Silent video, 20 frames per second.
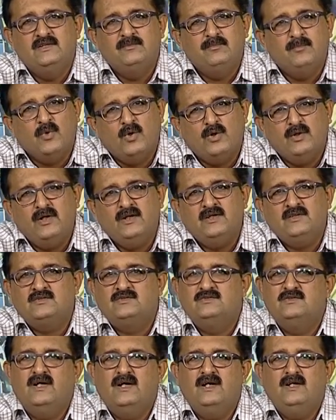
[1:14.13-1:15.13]
protects
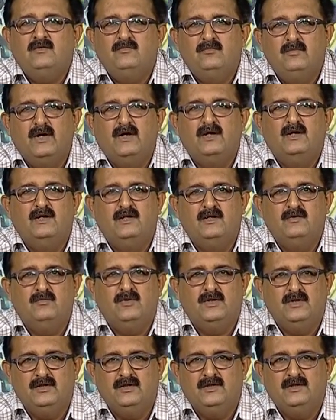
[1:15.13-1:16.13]
that magnetic
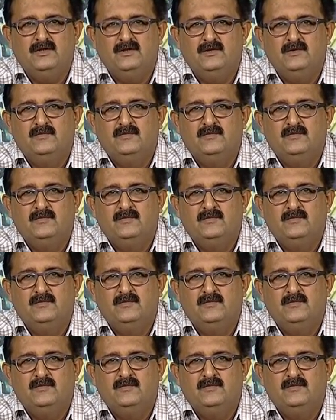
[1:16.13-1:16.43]
material.